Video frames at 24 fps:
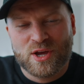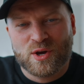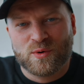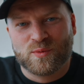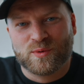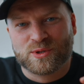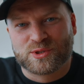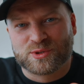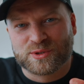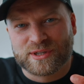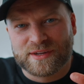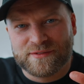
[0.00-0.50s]

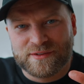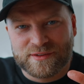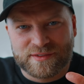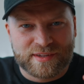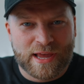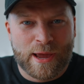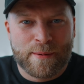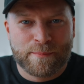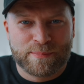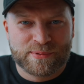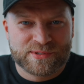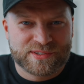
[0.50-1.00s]
which will give you
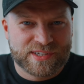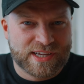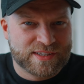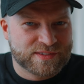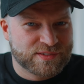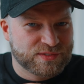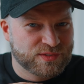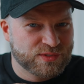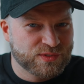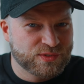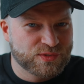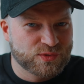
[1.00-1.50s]
10%
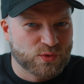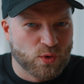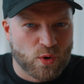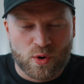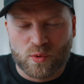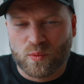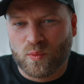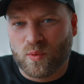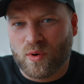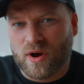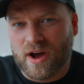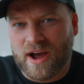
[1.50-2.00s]

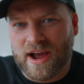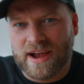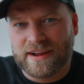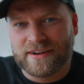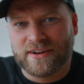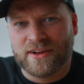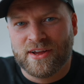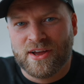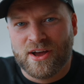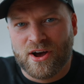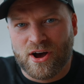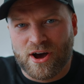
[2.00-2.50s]

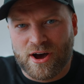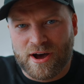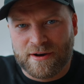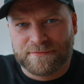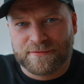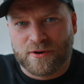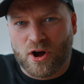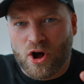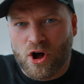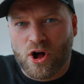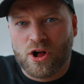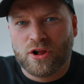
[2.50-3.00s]
store-wide
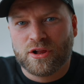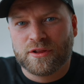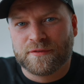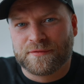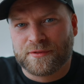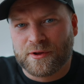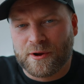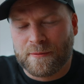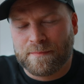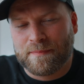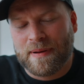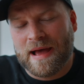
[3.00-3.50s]
off all of
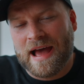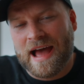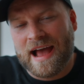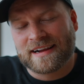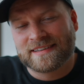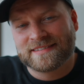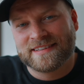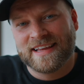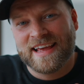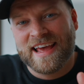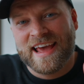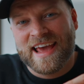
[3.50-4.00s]
their
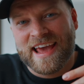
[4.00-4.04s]
packs.